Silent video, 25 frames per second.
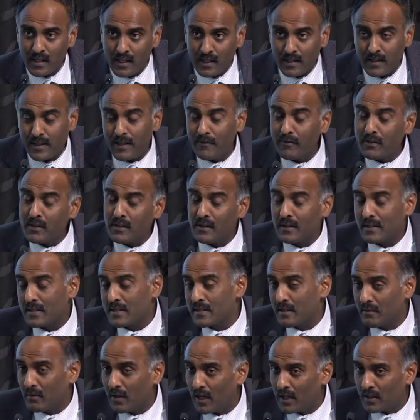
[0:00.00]
Nevertheless,
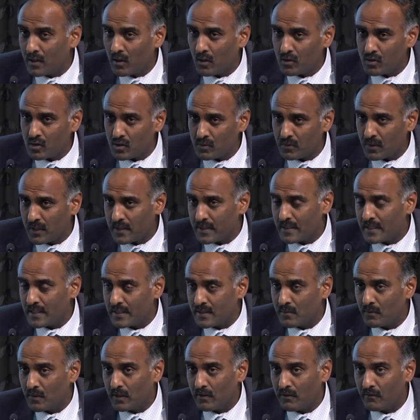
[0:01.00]
there are
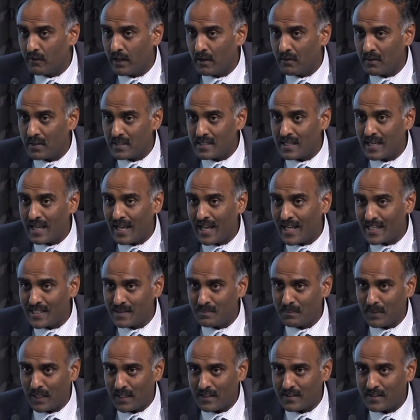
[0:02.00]
controversies with various
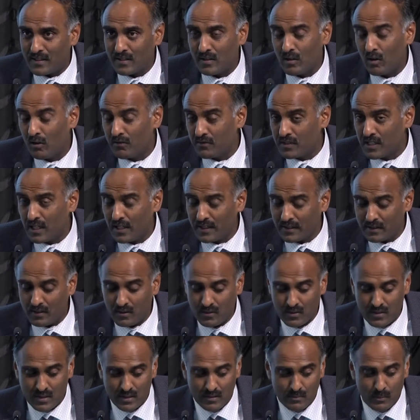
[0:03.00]
aspects of
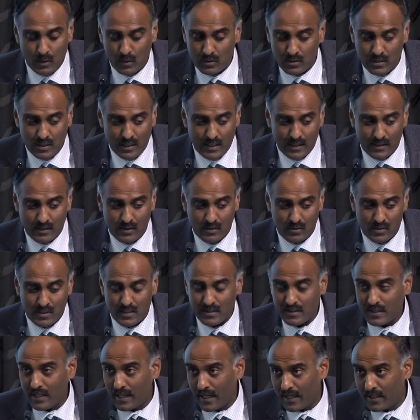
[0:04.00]
diagnosis, both
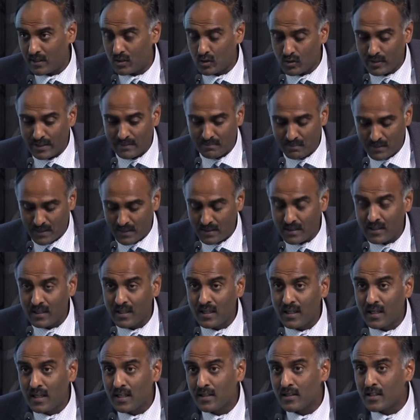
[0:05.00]
diagnosis and treatment.
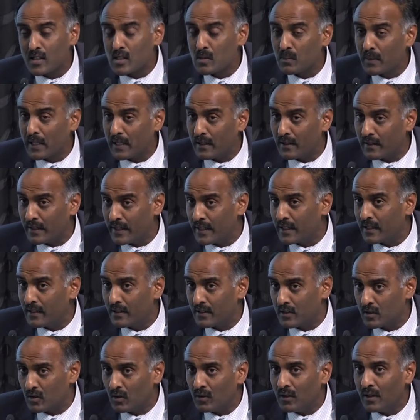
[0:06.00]
This will be a clinical
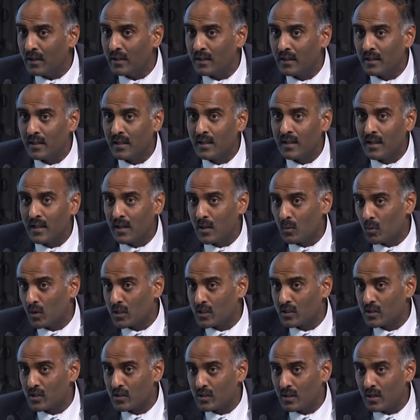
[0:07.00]
talk,
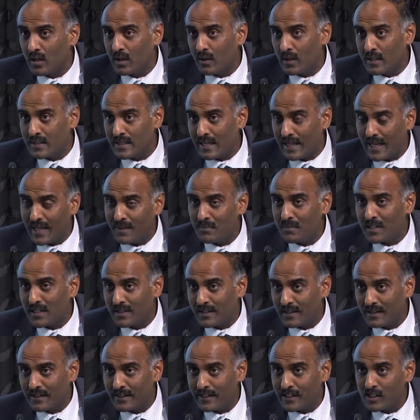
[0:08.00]
which is aimed at
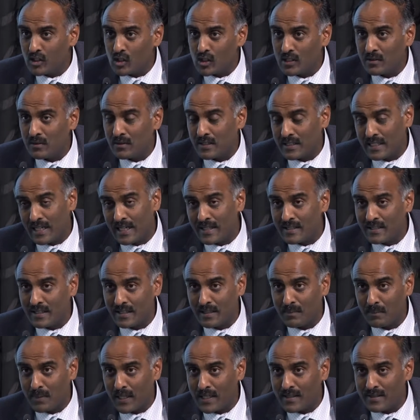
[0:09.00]
the clinician who stands at
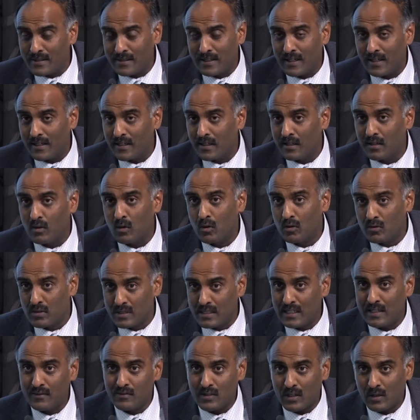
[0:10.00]
the bedside or
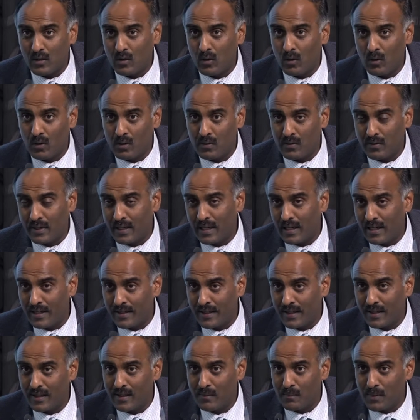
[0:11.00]
receives a call
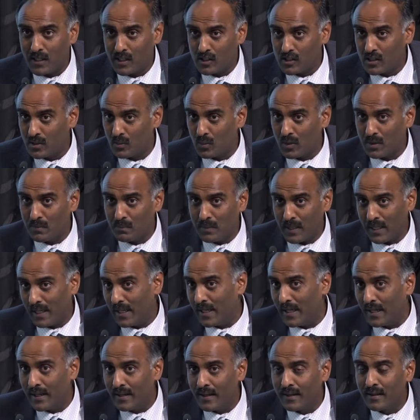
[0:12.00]
regarding a patient with
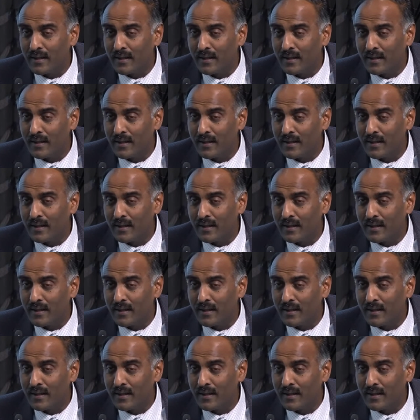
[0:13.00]
PE.